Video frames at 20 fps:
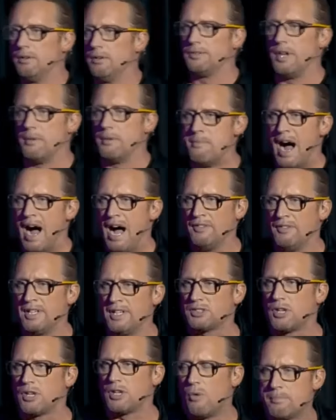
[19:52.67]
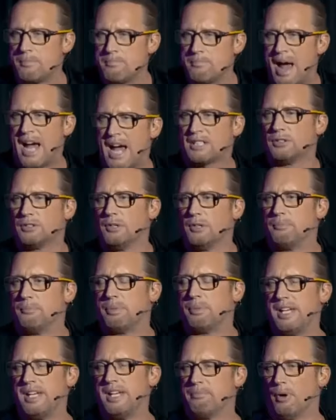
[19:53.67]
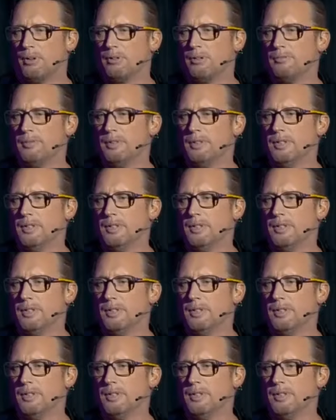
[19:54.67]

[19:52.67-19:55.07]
the money is going back to the people.